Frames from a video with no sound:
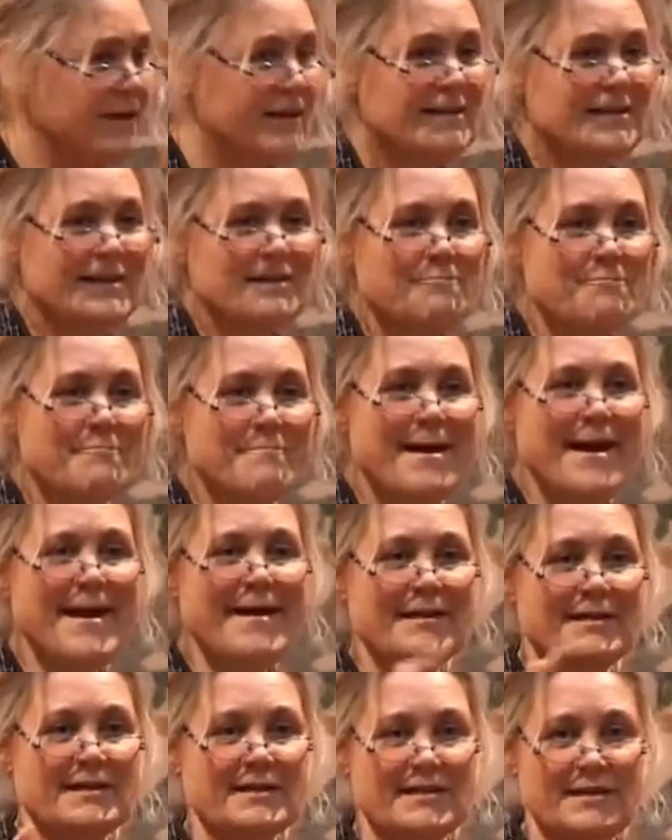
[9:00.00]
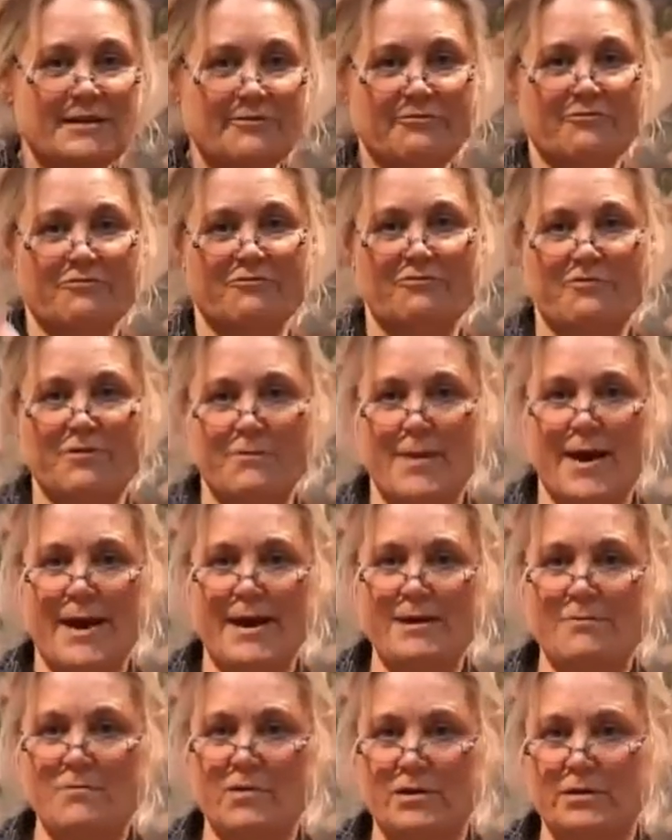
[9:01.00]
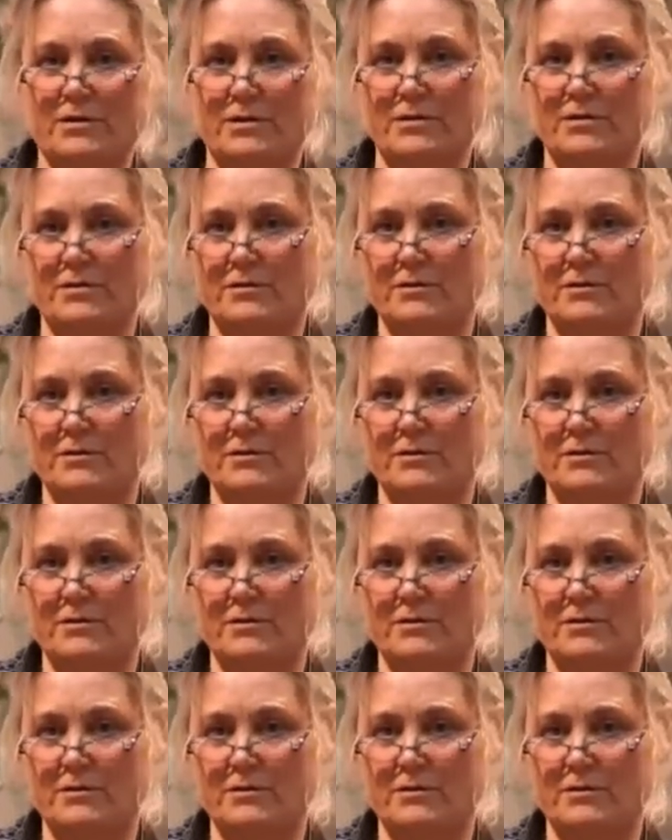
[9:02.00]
this that makes us different from animals.